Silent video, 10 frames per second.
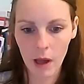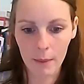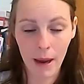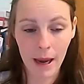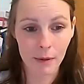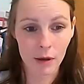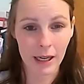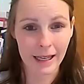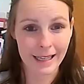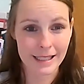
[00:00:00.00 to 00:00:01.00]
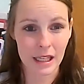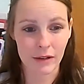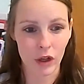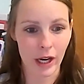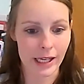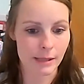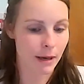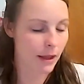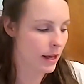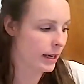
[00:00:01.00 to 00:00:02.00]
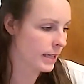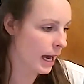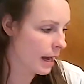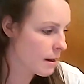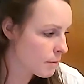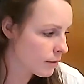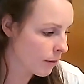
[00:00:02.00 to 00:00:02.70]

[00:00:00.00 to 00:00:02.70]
a paper in case either of you guys pick things up